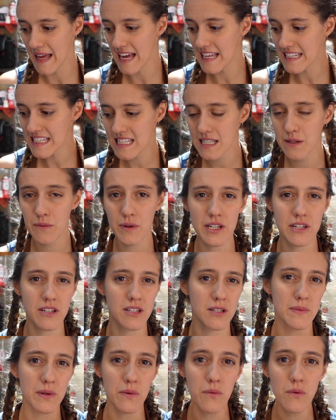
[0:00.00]
anything where you're
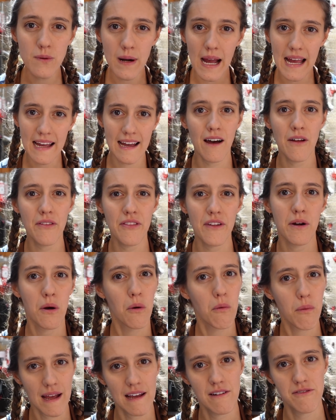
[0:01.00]
going to be way out there
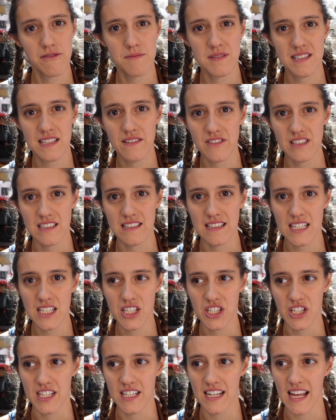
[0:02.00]
away from
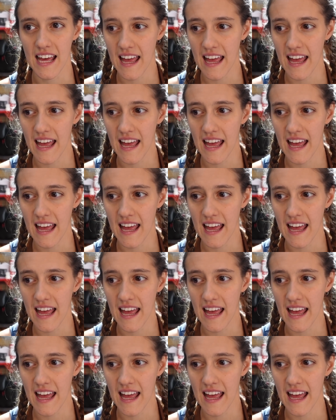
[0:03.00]
civilization,